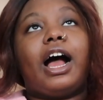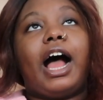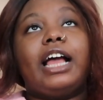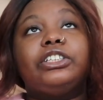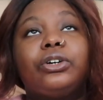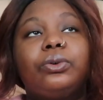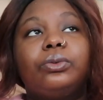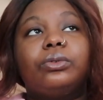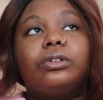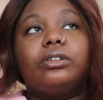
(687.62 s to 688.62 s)
I
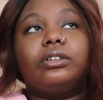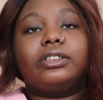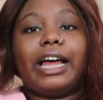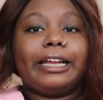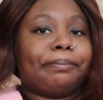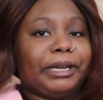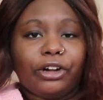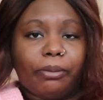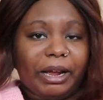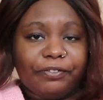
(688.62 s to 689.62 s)
don't like
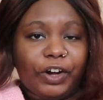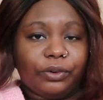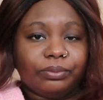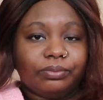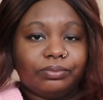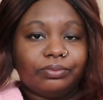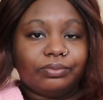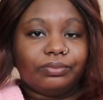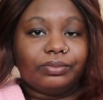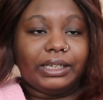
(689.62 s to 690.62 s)
being on my phone.
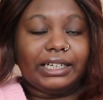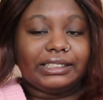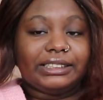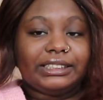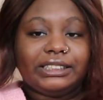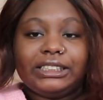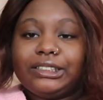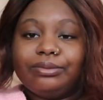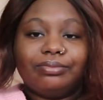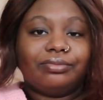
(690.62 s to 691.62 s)
It's
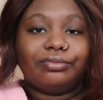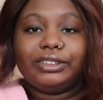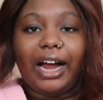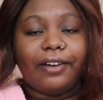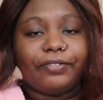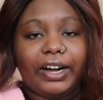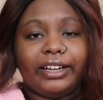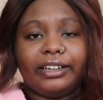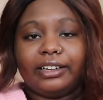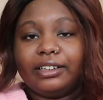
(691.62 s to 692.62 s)
not
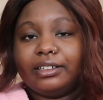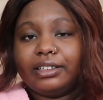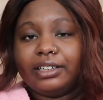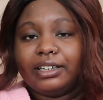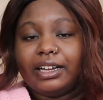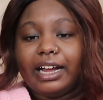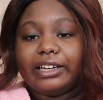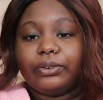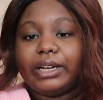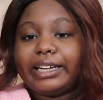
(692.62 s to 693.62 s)
fun.
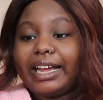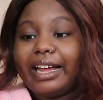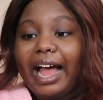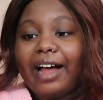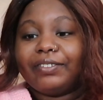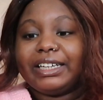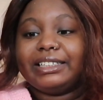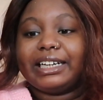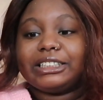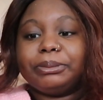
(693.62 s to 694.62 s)
I don't like having it
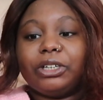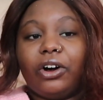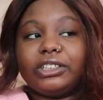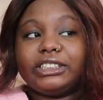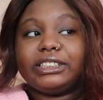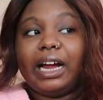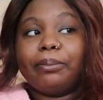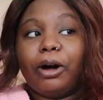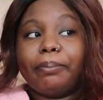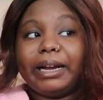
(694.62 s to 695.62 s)
next to me. Honestly,
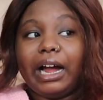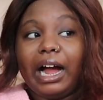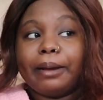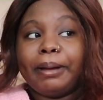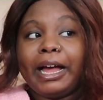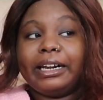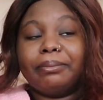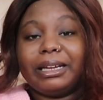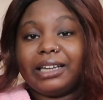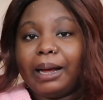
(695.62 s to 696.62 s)
I'm on my iPad
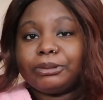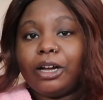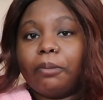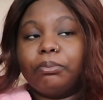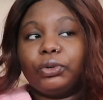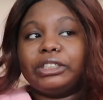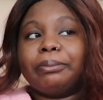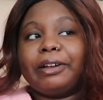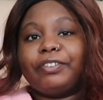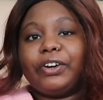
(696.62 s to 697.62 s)
and my laptop more
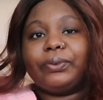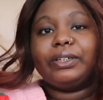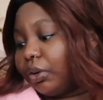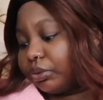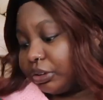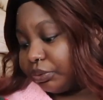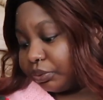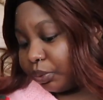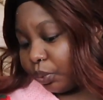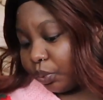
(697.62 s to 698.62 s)
than my phone. The
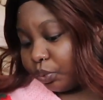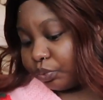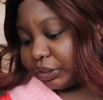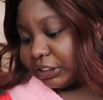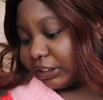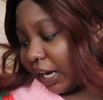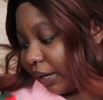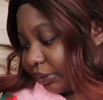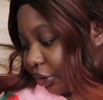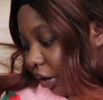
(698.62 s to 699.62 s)
only reason
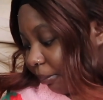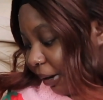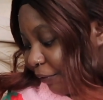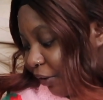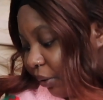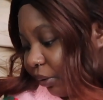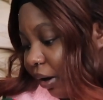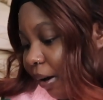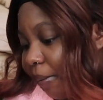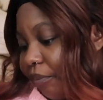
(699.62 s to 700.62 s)
I was on my
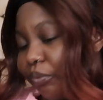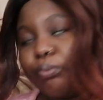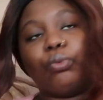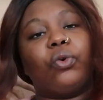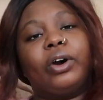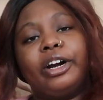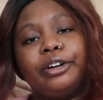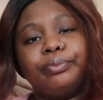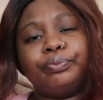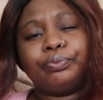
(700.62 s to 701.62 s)
phone more